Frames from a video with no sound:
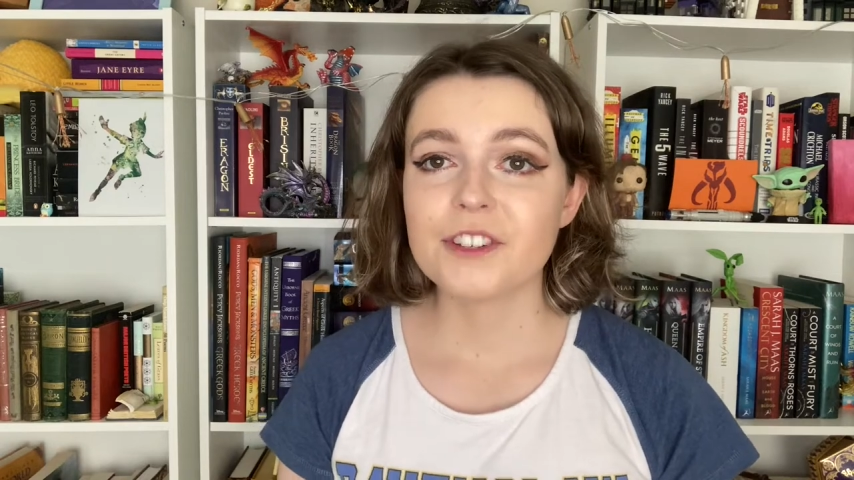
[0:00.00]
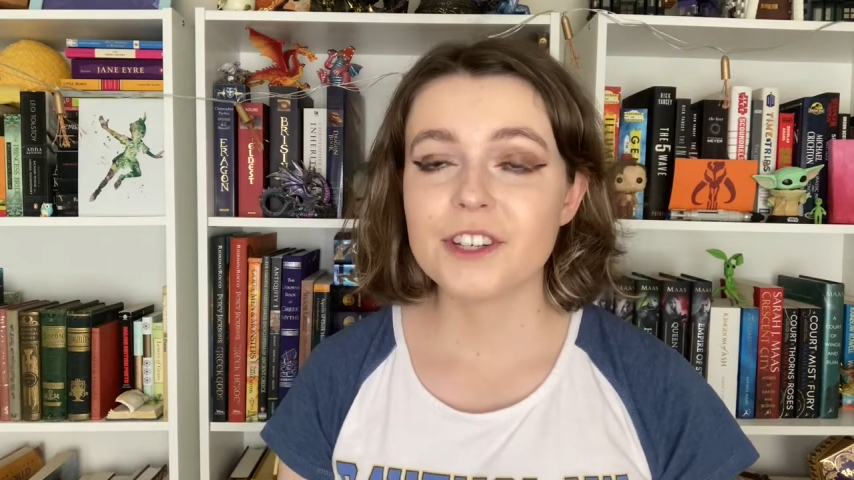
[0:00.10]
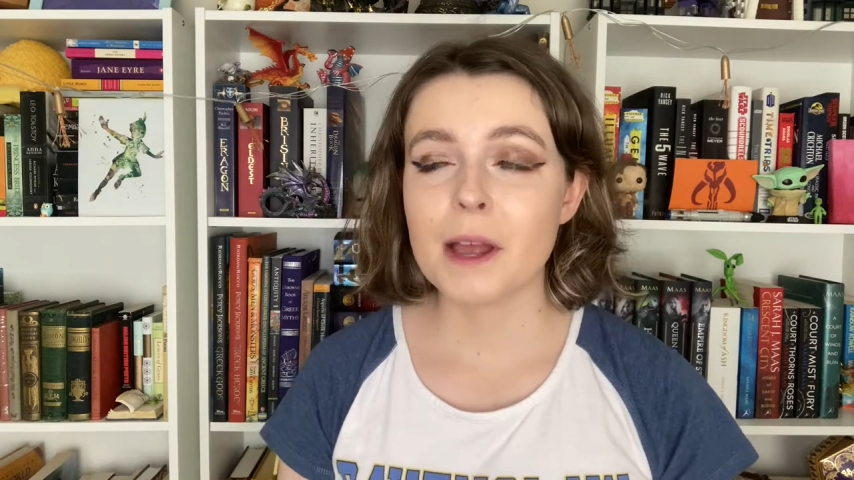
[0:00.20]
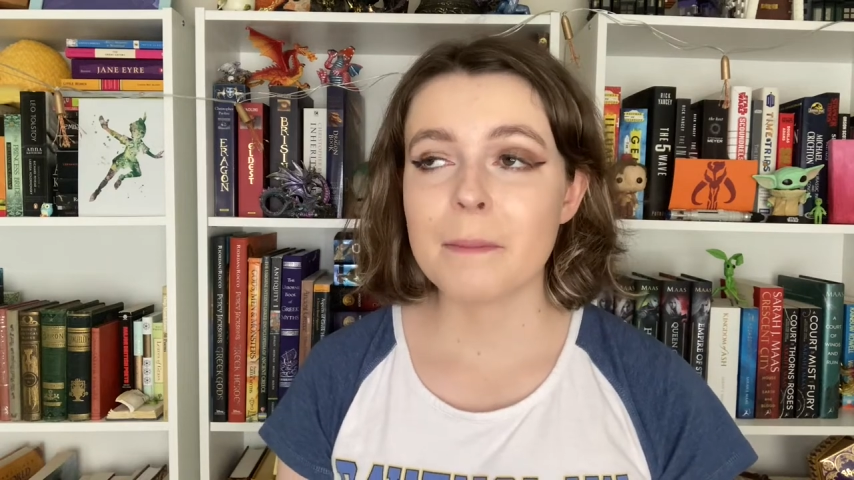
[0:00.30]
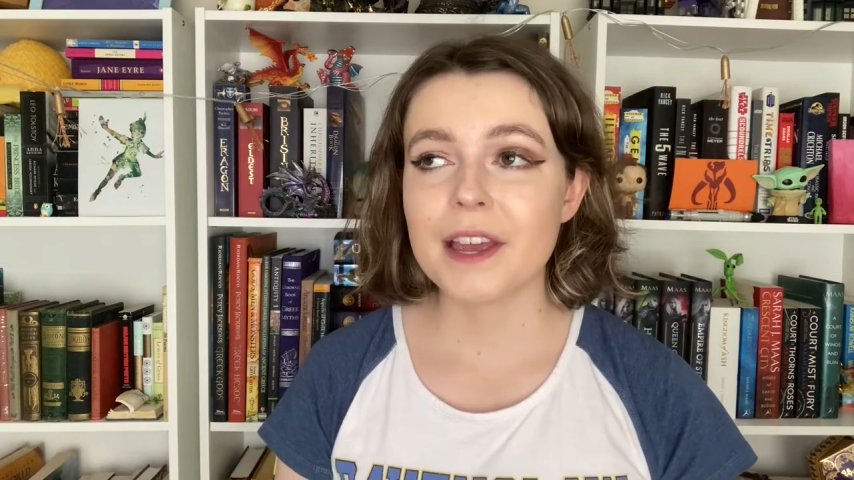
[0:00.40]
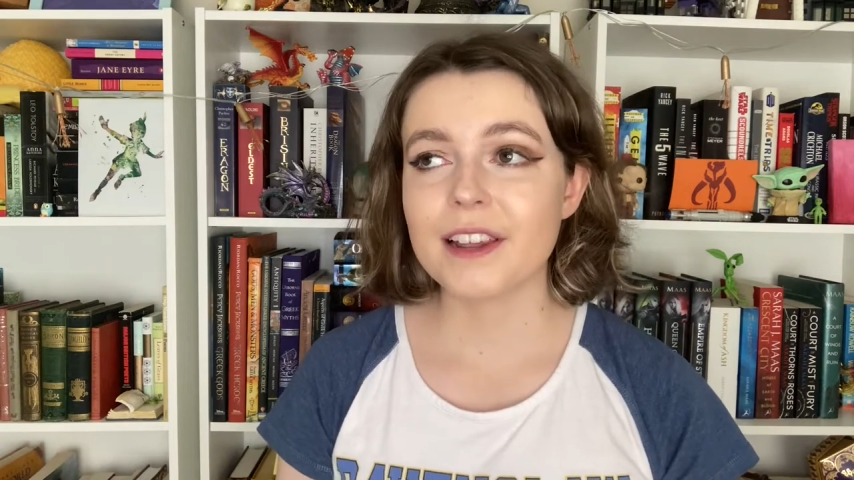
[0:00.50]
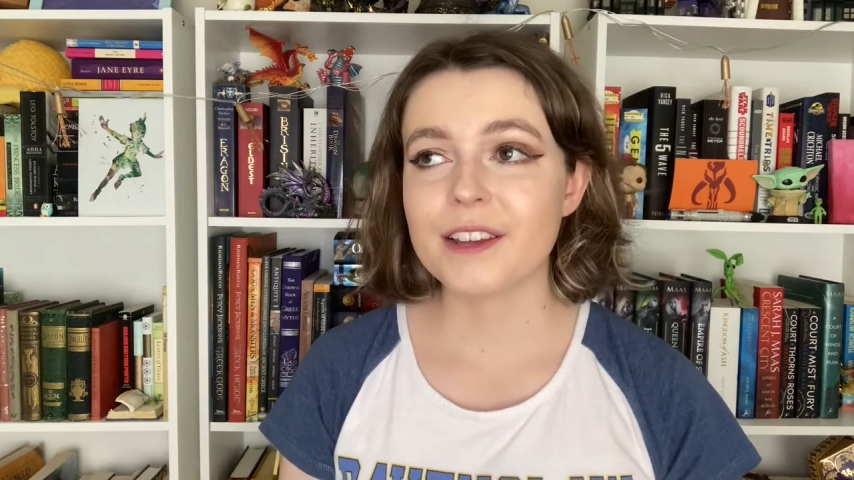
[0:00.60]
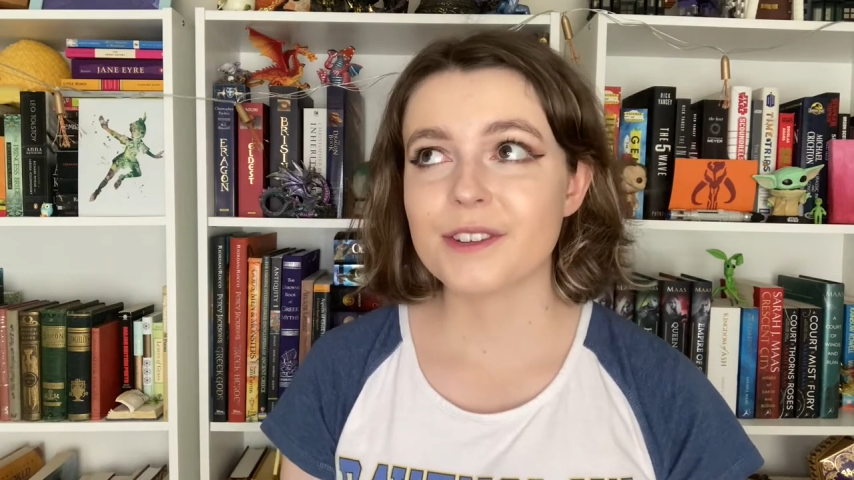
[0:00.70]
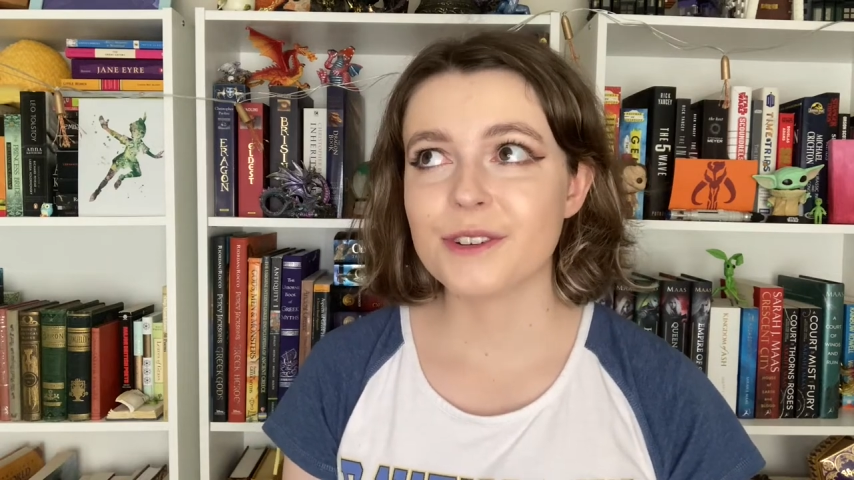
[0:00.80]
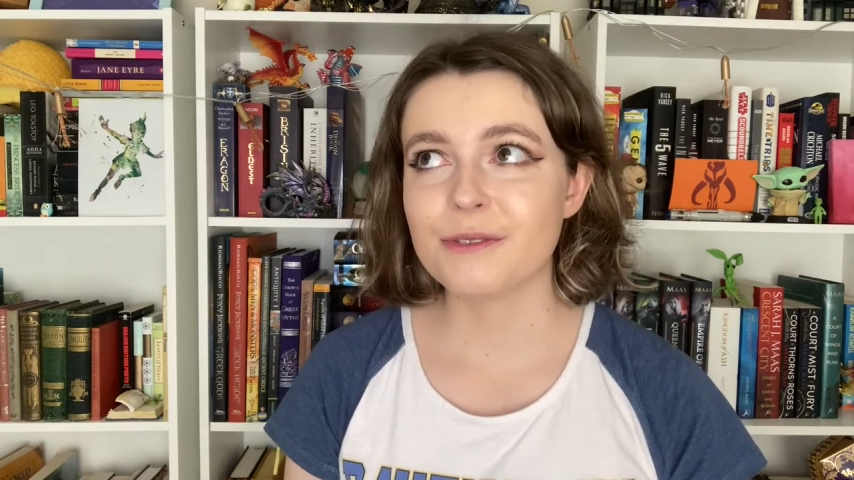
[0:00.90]
She sent me a
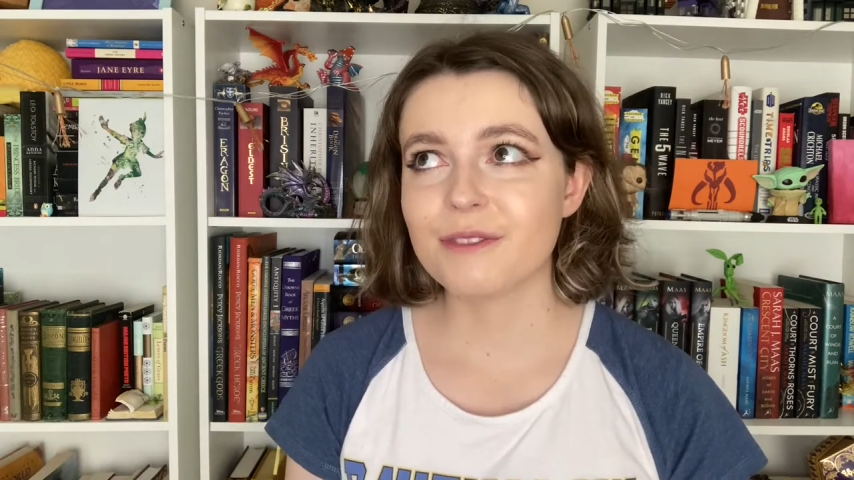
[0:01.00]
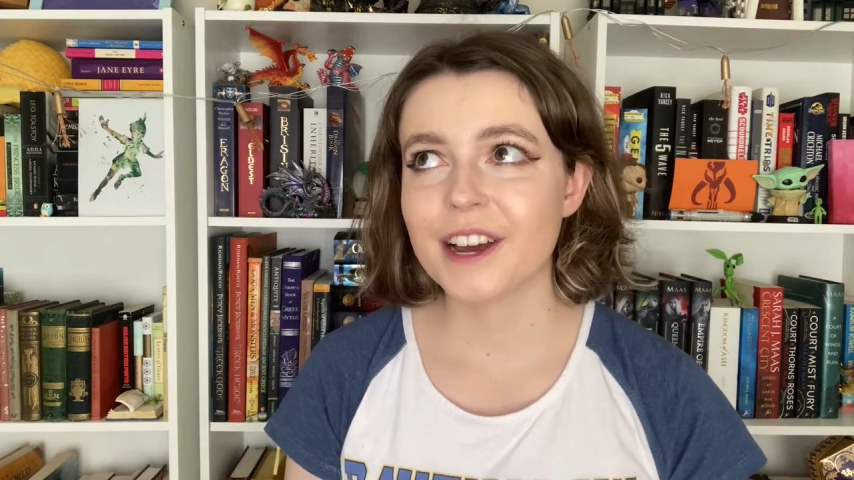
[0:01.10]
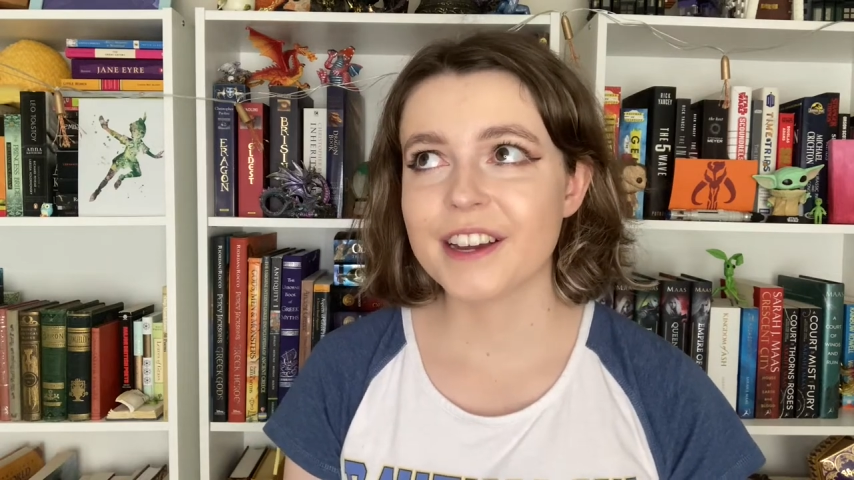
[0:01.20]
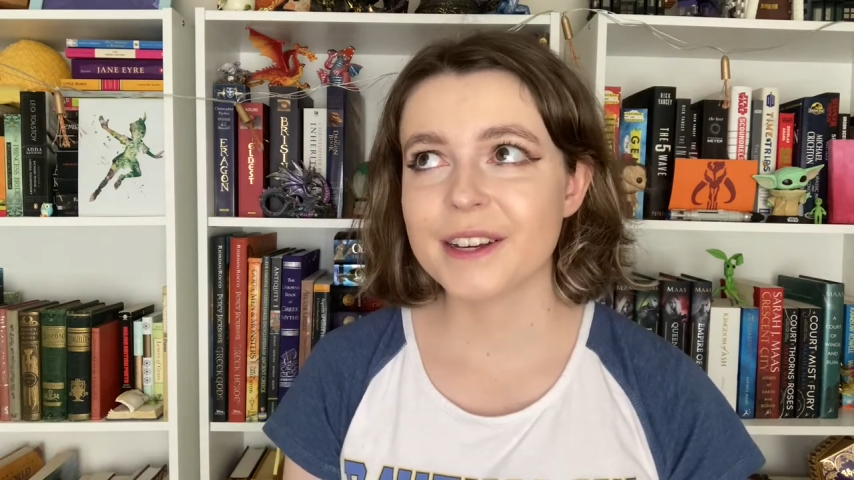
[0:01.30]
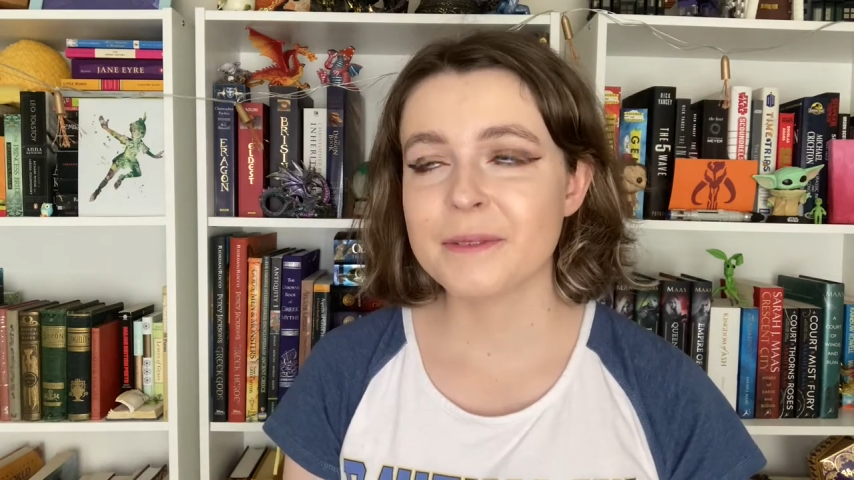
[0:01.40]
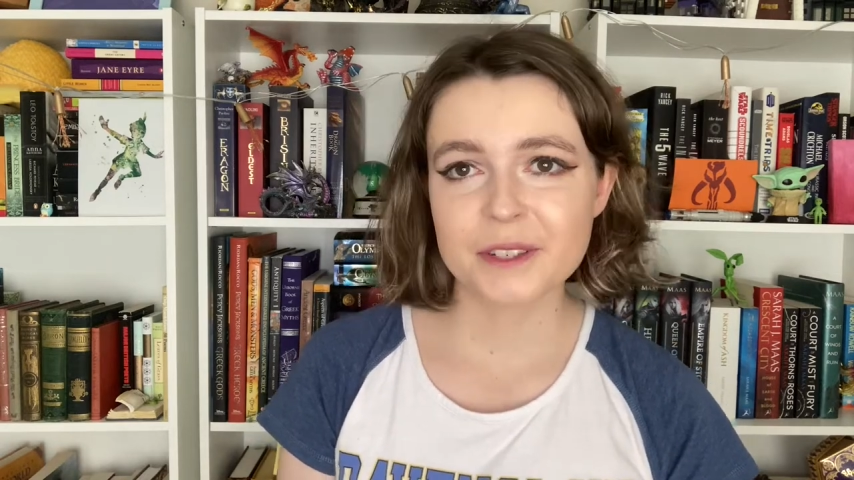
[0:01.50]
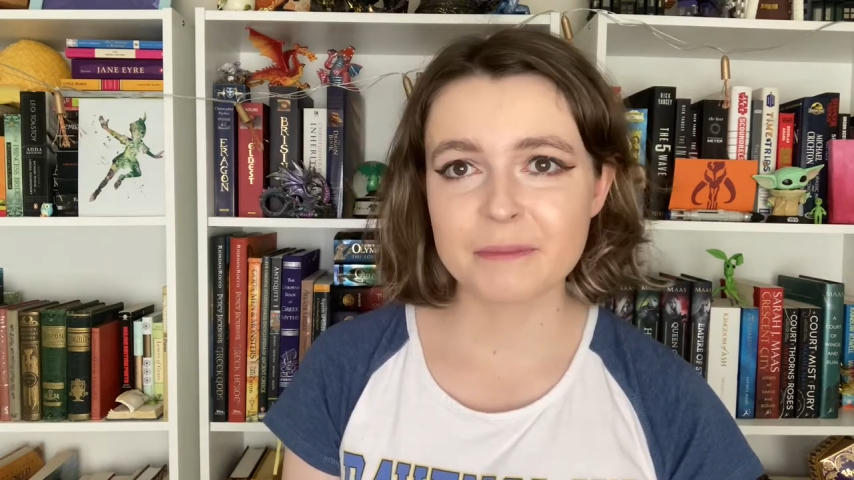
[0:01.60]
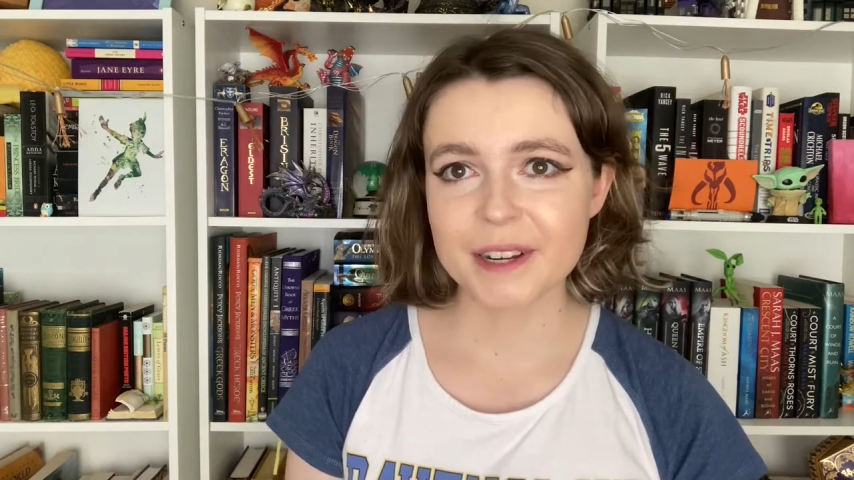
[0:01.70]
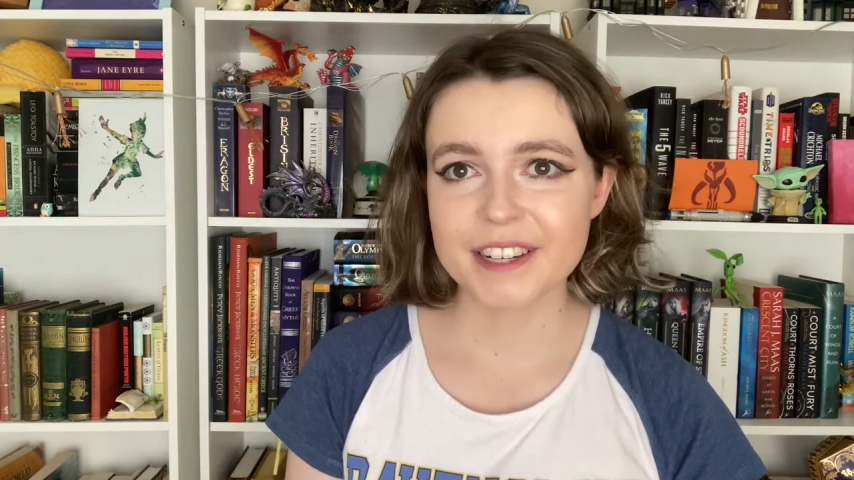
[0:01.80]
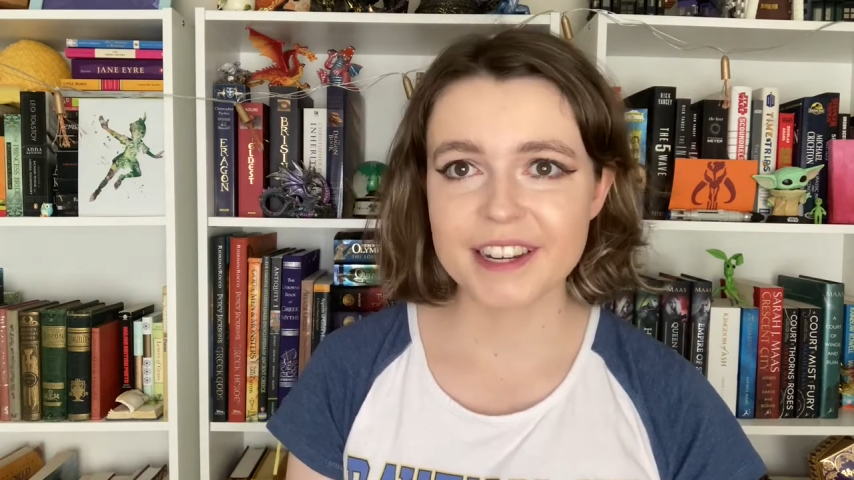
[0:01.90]
list of like
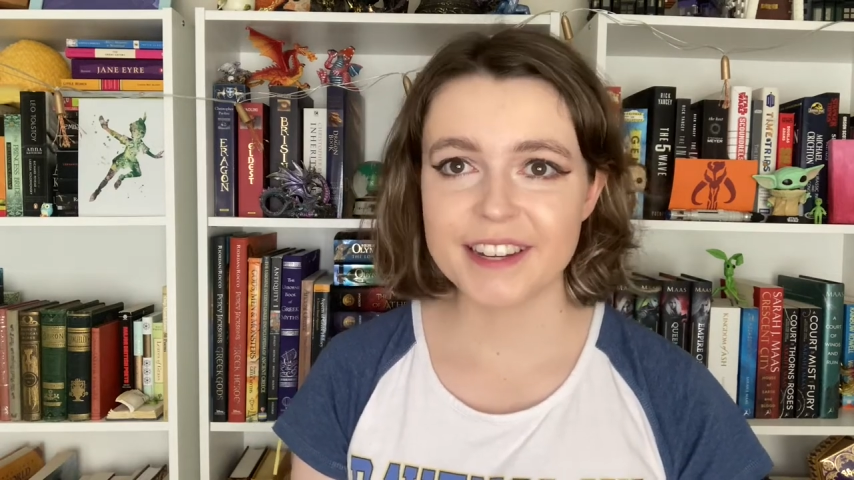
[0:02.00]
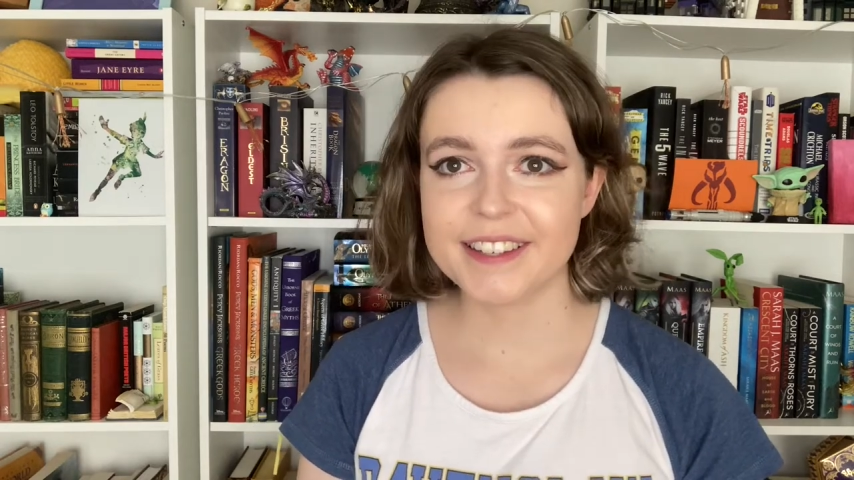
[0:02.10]
smutty,